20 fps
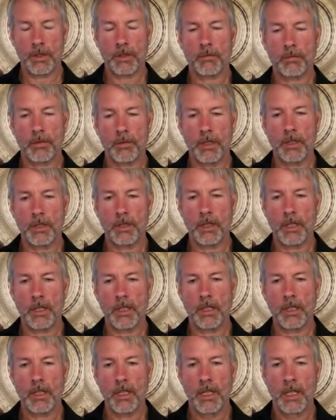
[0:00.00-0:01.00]

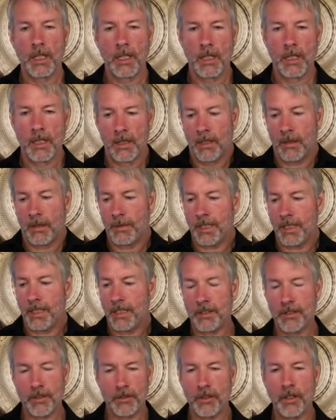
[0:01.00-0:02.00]
appreciating,
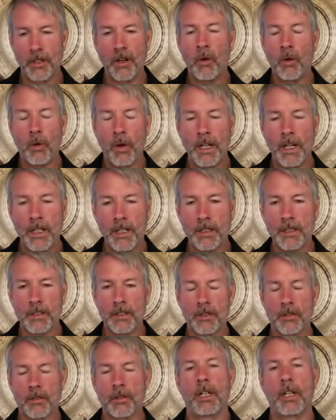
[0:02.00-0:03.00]
there's no way to
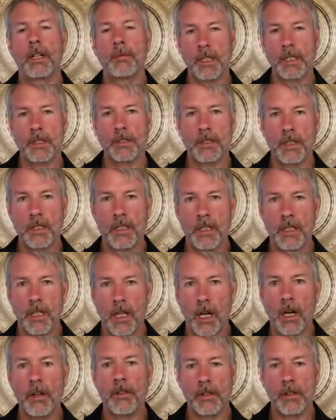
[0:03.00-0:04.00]
describe that as anything
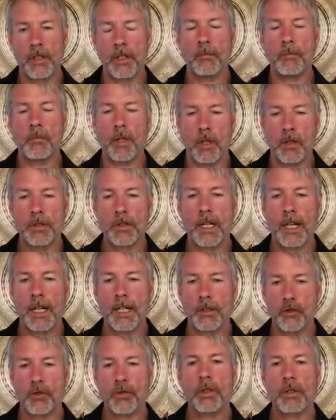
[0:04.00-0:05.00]
other than a
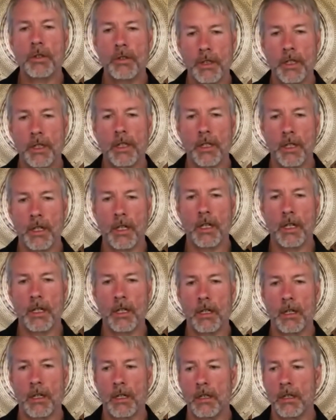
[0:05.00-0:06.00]

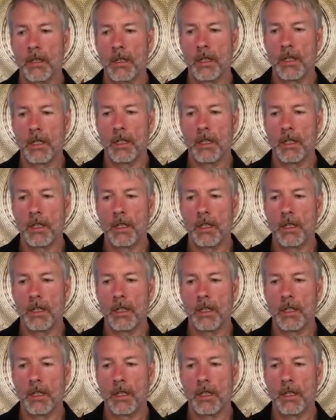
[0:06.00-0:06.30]
multi-trillion-dollar